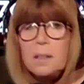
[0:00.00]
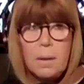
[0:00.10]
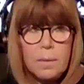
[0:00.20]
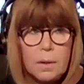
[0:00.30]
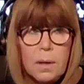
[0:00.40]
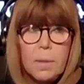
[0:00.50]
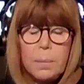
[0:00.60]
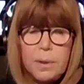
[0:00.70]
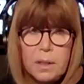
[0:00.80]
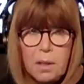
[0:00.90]
you something, some of the
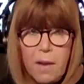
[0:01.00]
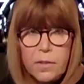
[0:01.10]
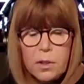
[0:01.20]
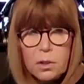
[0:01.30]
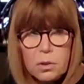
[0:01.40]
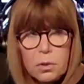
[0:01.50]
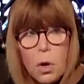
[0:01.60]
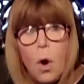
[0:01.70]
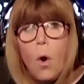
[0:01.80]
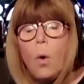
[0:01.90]
police officers
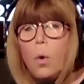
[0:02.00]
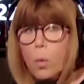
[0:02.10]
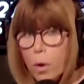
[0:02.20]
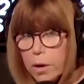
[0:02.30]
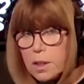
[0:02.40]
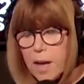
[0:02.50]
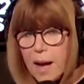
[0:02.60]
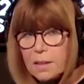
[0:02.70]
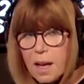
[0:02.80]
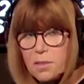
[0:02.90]
who were
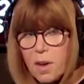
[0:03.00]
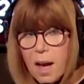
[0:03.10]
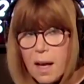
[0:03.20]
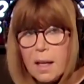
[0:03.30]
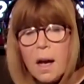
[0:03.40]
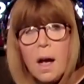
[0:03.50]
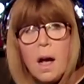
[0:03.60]
attacked that day,